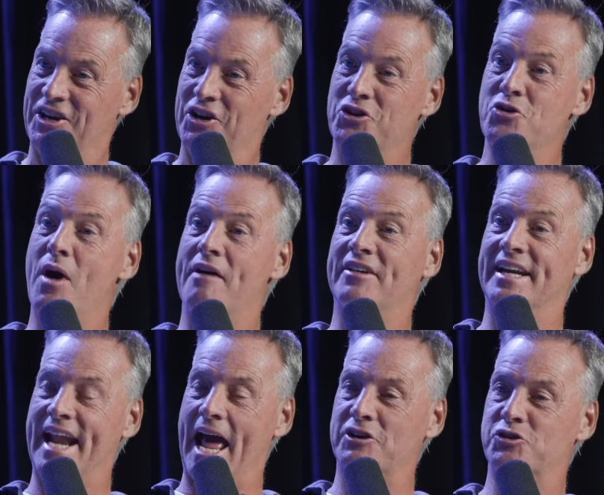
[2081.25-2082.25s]
you have a
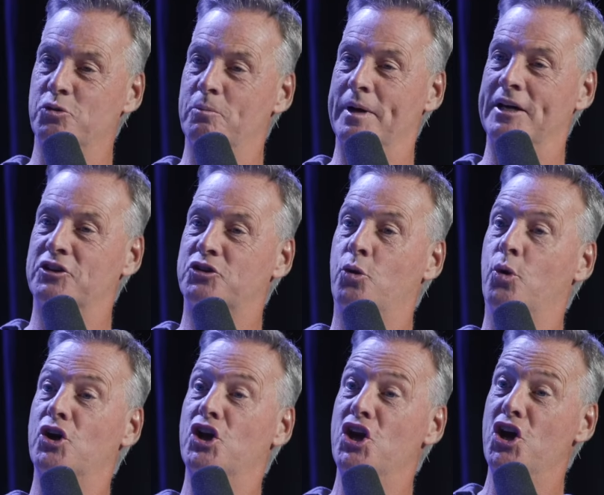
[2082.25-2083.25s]
natural bent yeah.
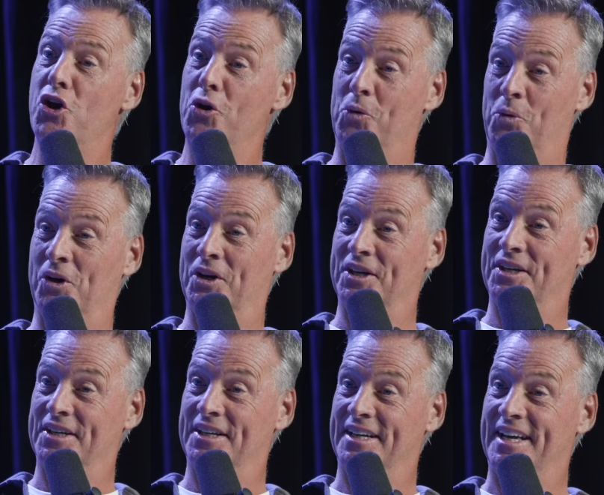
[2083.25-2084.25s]
toward you.
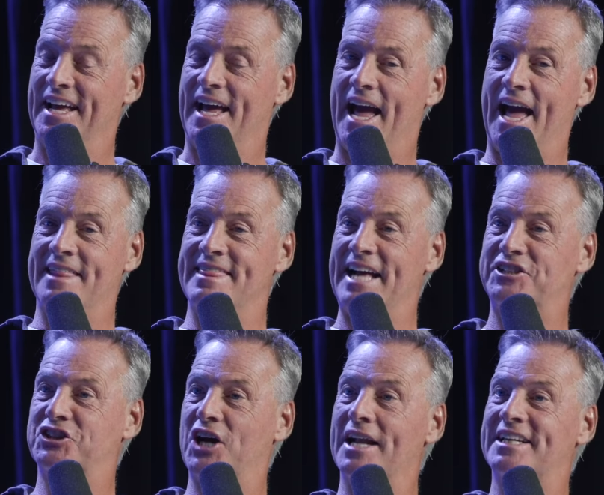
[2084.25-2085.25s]
Mm. And
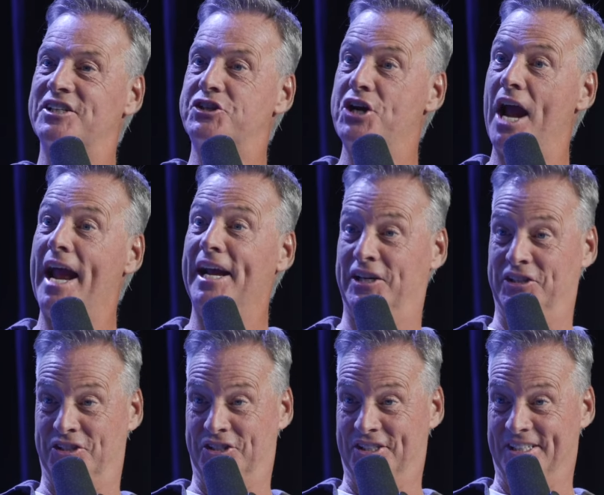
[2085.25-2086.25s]
that's got to
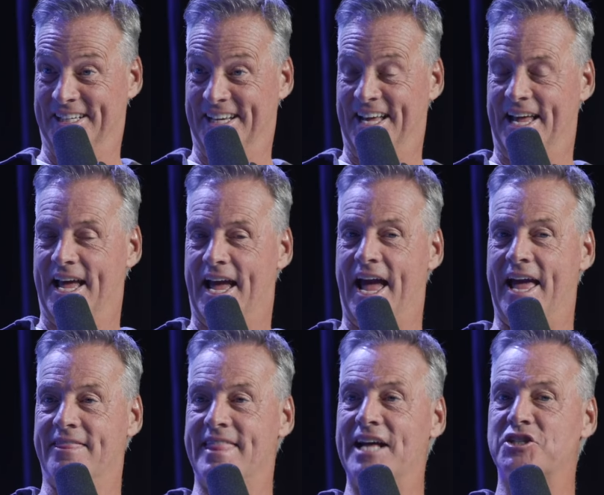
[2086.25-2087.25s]
change. Mm-hmm.
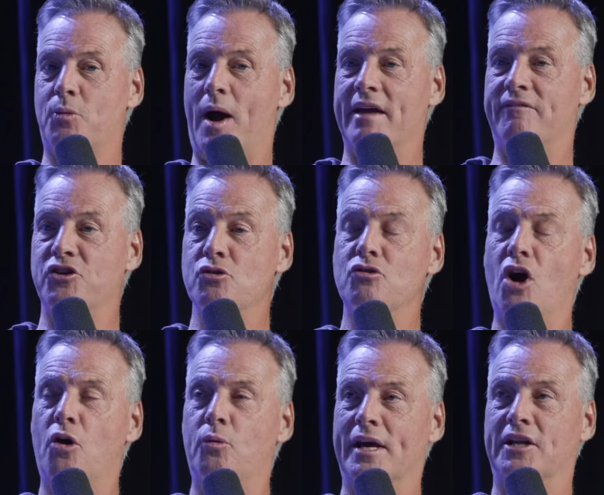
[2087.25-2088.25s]
And that's why if you
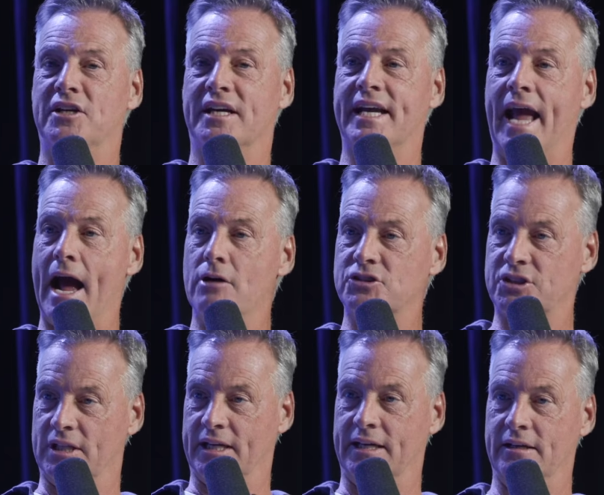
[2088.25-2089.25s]
go into
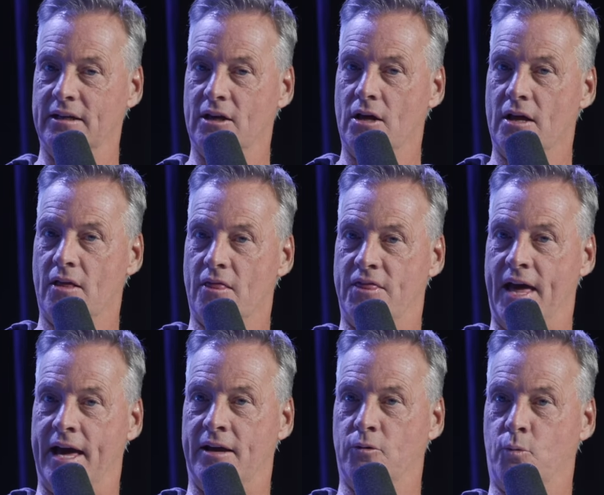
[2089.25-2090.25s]
counseling,
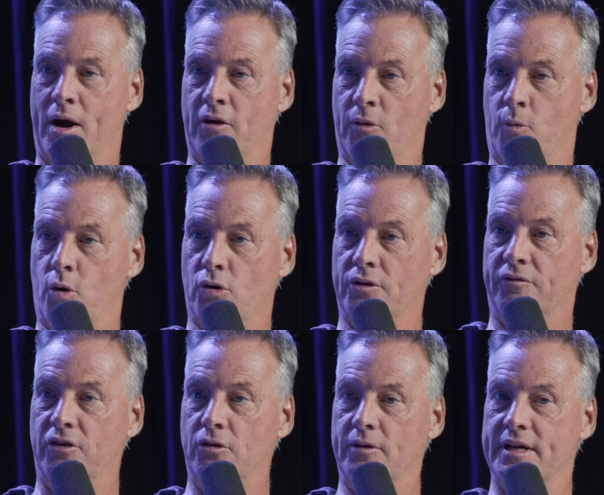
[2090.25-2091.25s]
that where the
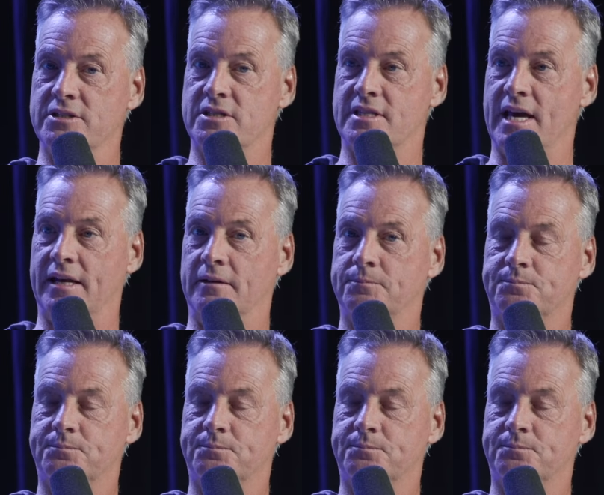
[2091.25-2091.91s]
worldview is that